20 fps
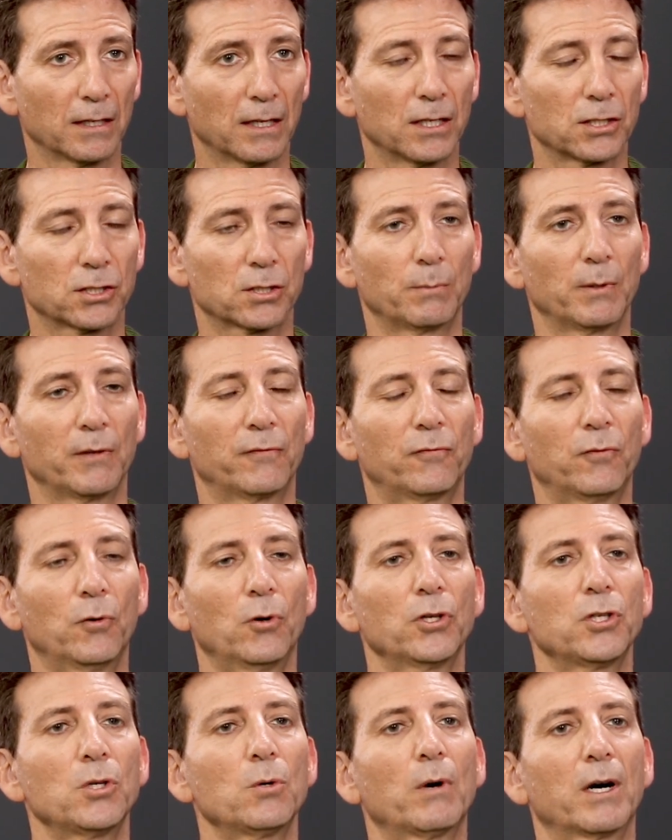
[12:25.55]
So before
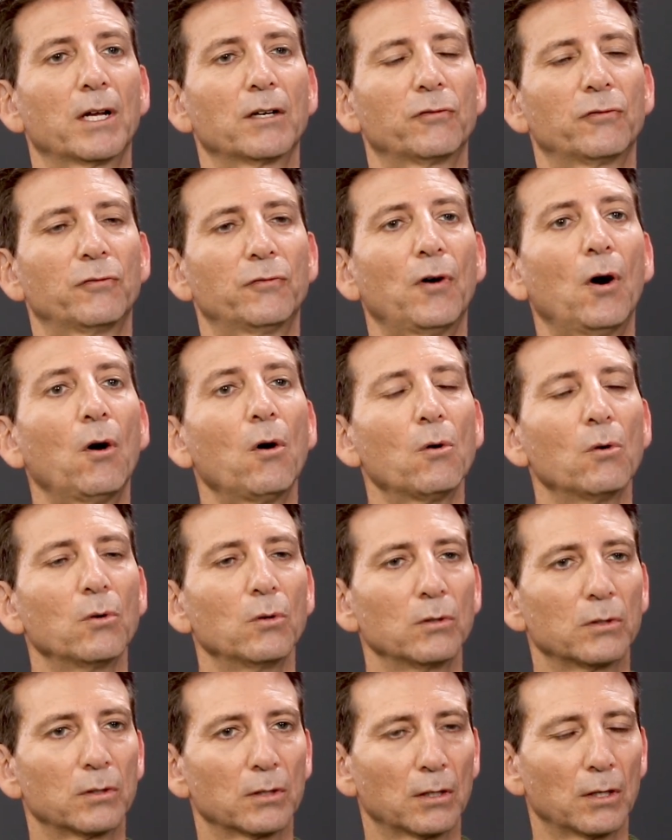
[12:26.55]
you
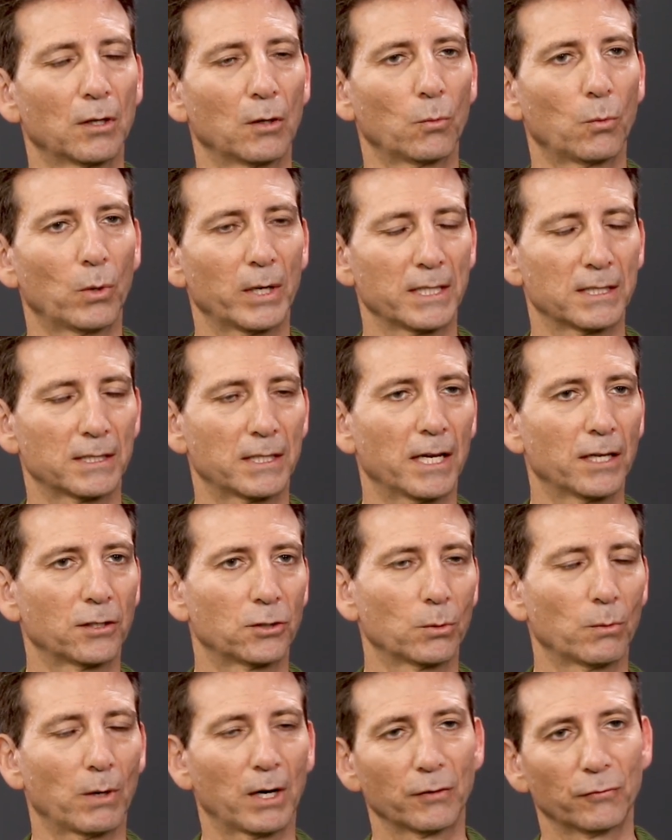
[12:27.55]
unfold what is there
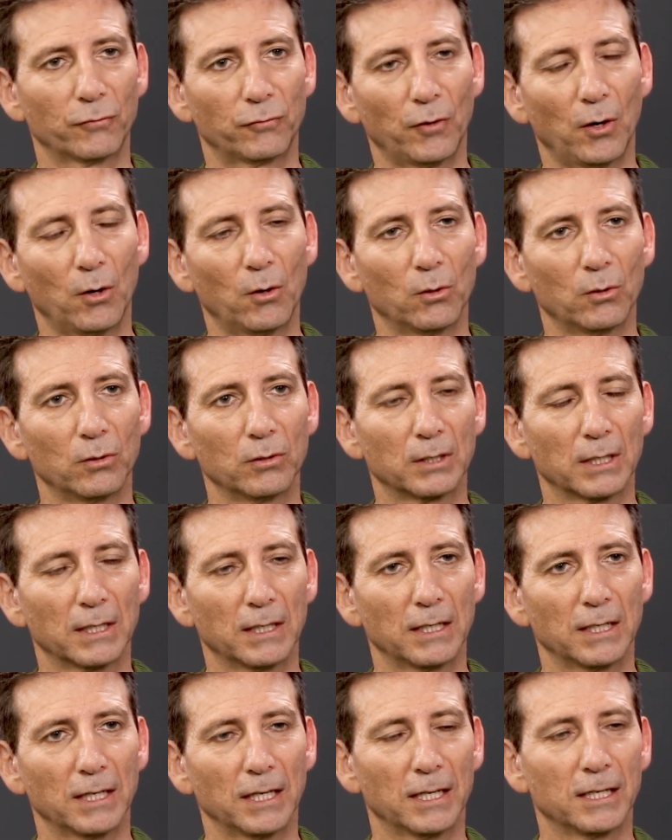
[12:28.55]
to unfold,
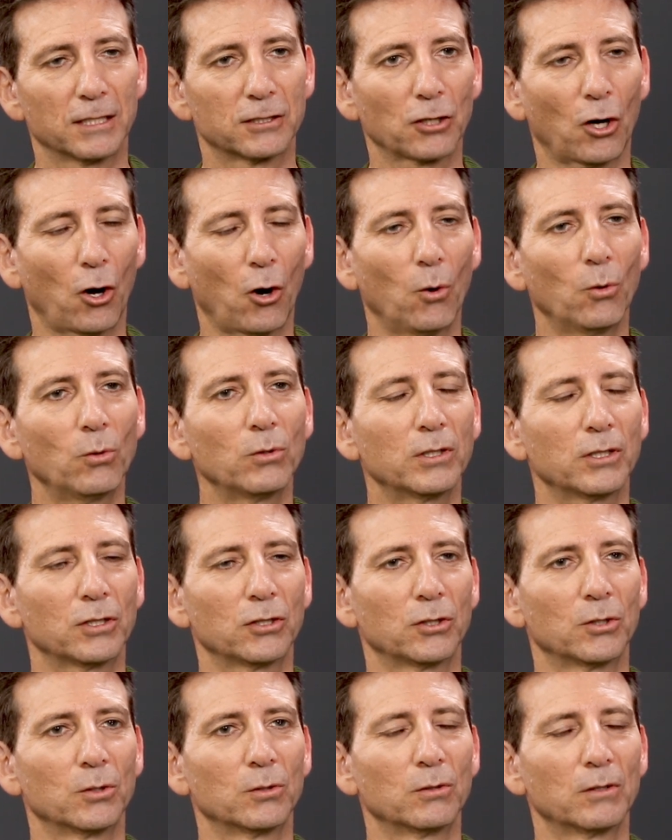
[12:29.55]
it is holding
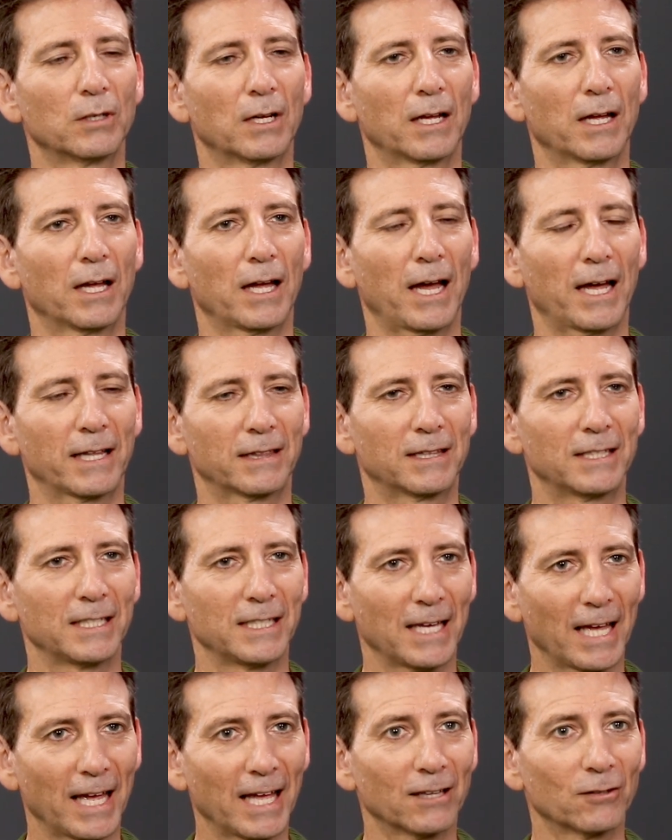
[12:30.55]
you at
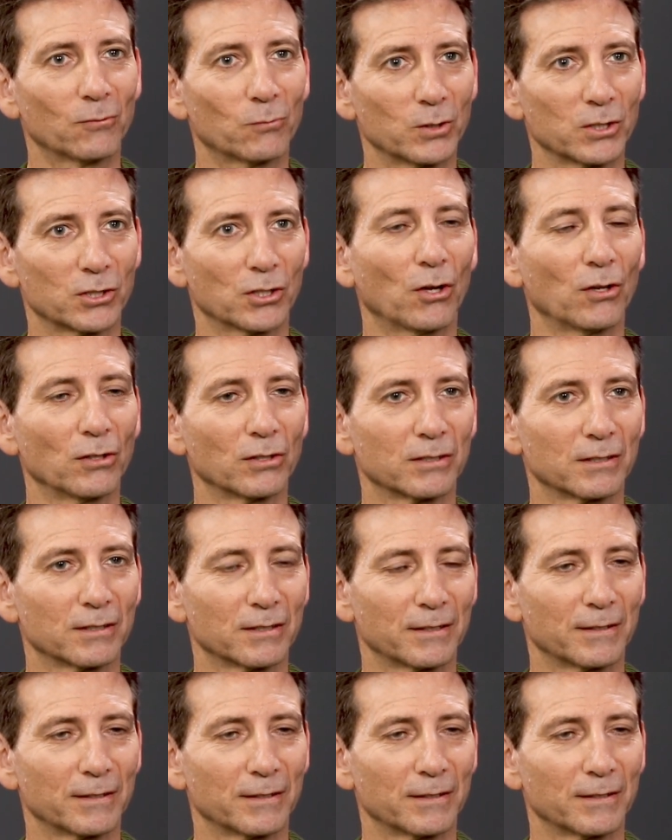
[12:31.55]
the end result.